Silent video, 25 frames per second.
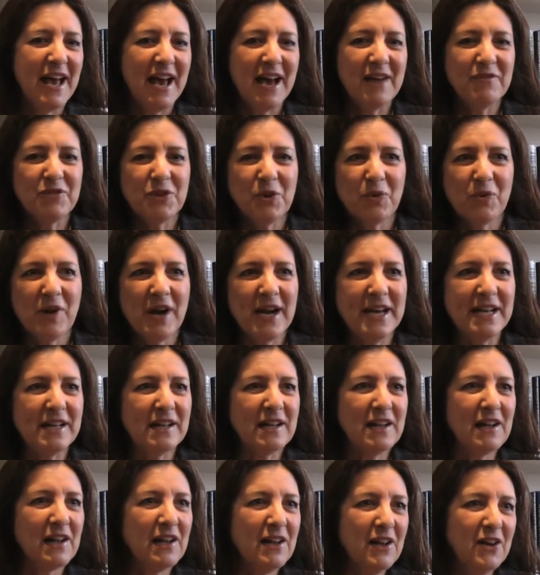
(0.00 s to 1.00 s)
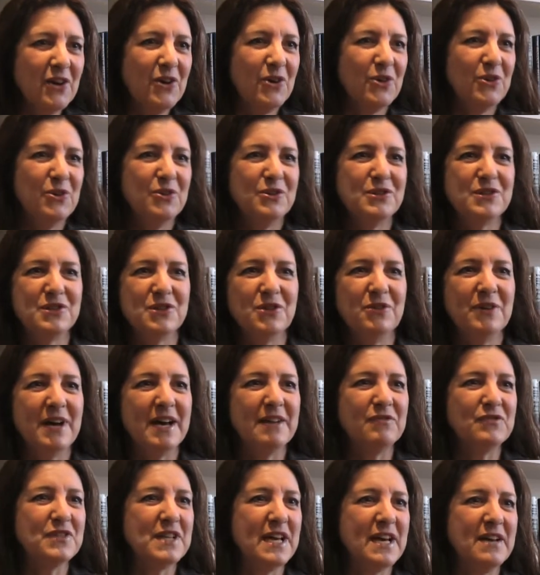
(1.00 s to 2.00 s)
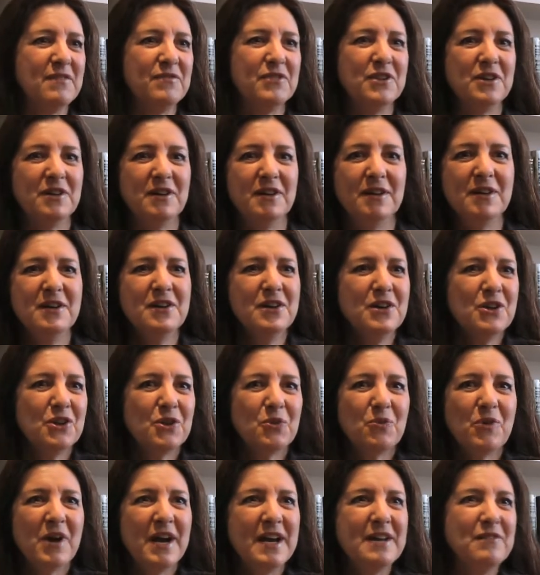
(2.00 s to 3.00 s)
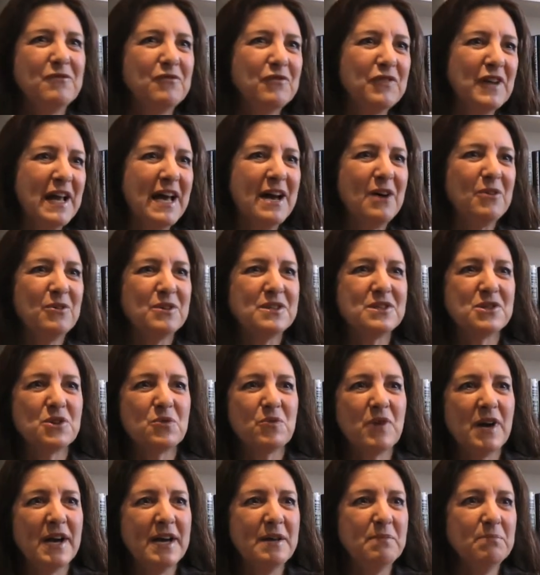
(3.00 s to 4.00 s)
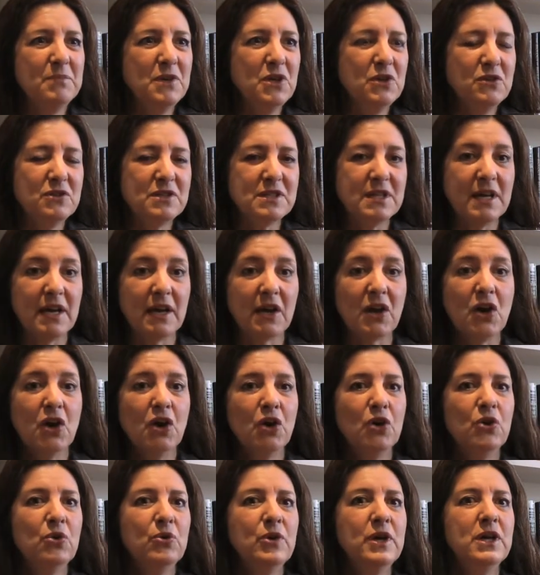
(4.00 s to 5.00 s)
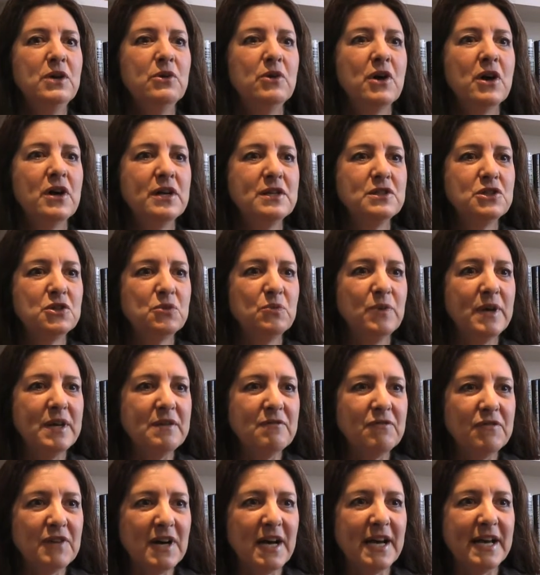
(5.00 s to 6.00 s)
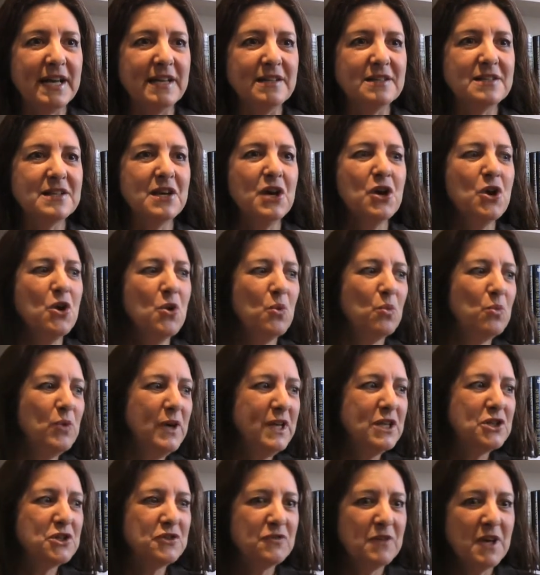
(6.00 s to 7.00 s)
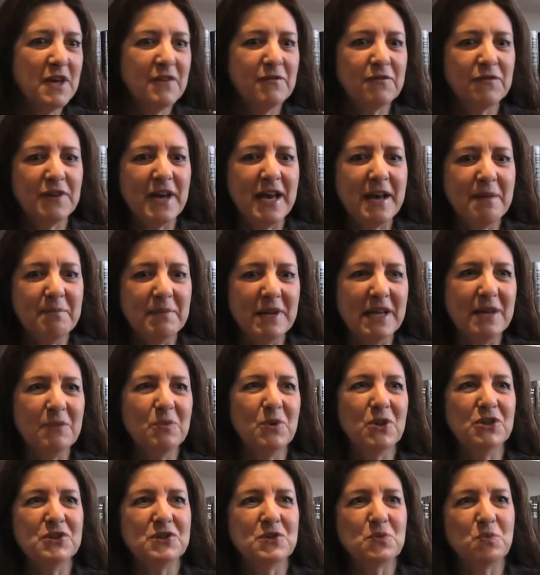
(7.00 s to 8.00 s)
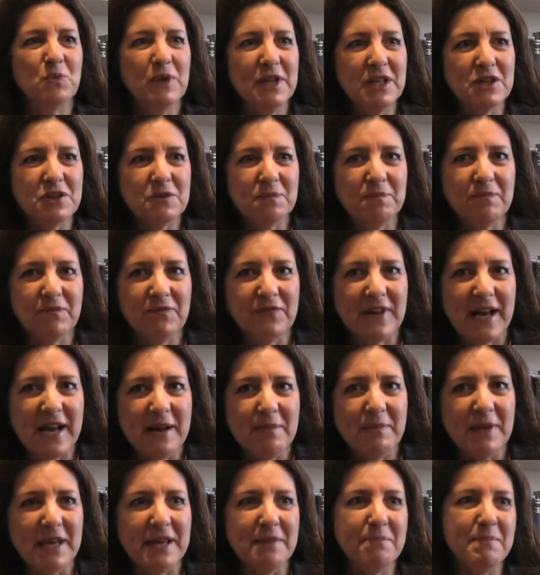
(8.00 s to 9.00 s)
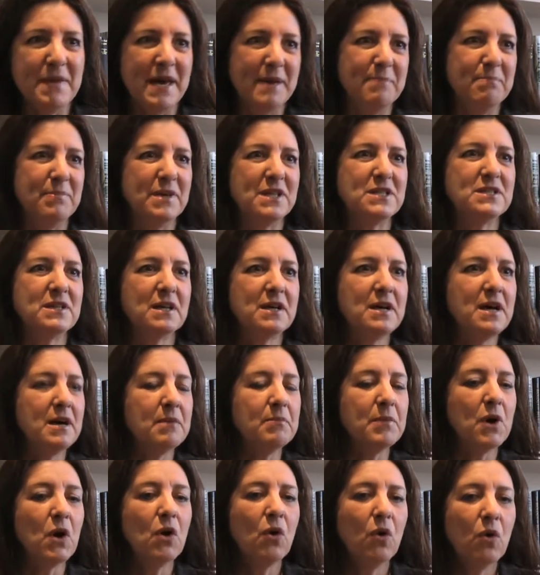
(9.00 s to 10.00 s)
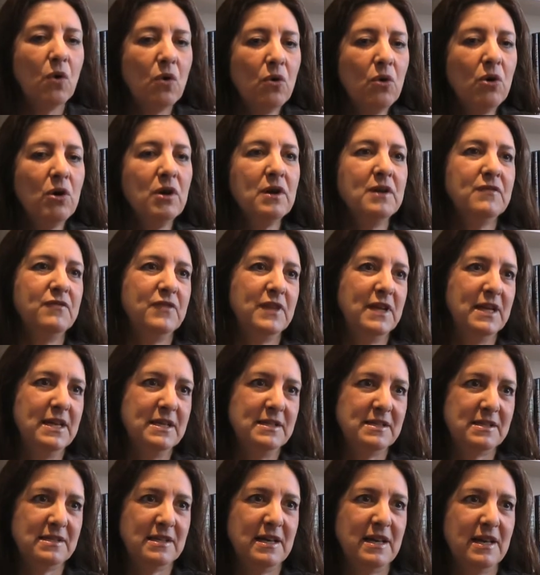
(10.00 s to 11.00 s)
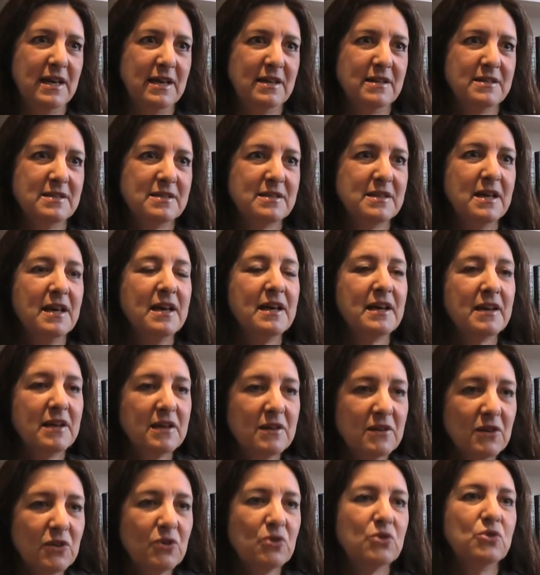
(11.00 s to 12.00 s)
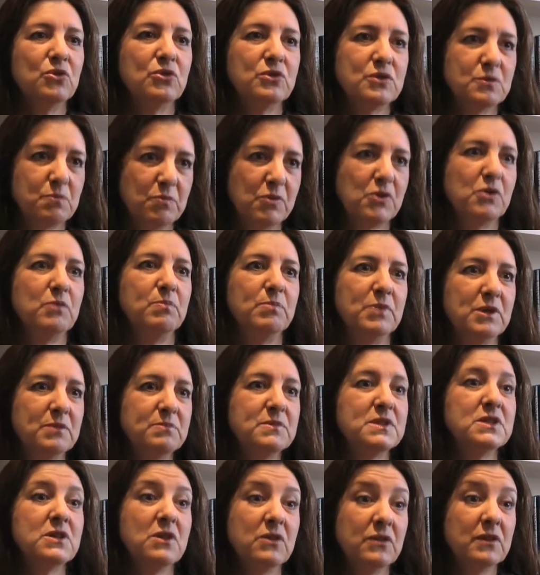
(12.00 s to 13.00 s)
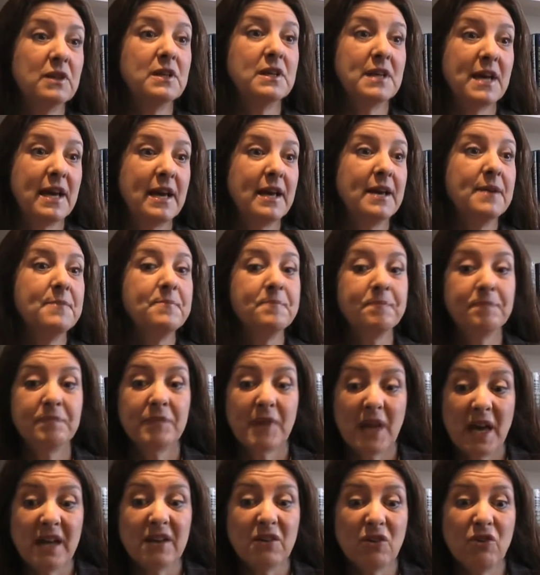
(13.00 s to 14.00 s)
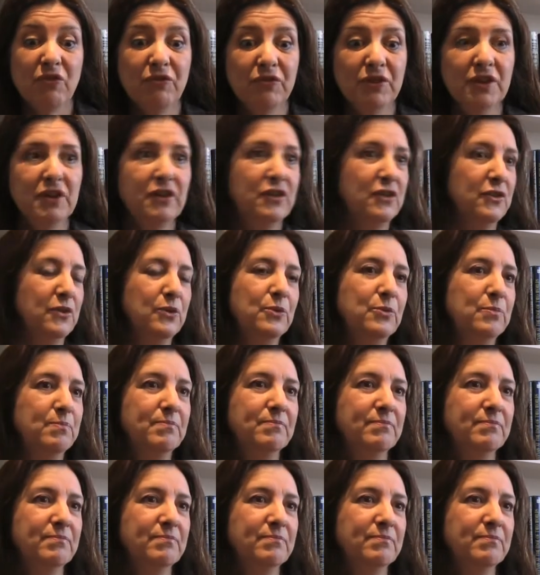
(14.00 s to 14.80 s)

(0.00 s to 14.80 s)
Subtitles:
have the right clothes, you have to have the right flowers, the right music. Who are you going to invite? Which family wants which family member to come? All of these things can cause problems on the day, and often do.